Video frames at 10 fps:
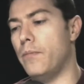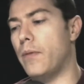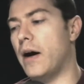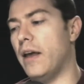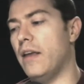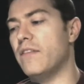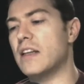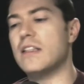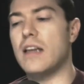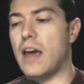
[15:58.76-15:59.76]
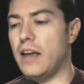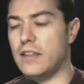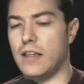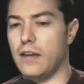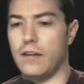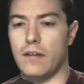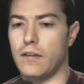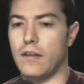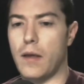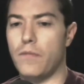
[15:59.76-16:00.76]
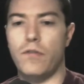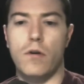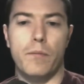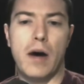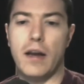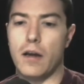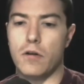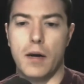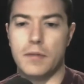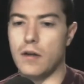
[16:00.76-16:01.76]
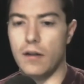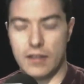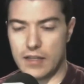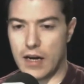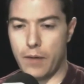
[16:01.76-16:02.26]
investigating them for minor crimes all the time, while